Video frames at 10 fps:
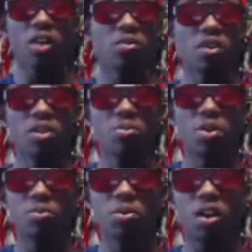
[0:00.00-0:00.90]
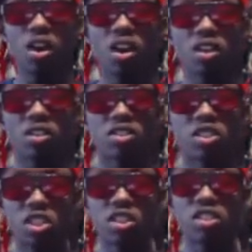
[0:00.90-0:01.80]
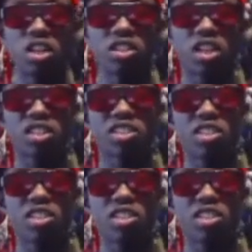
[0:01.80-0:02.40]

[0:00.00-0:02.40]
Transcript: how many people are just as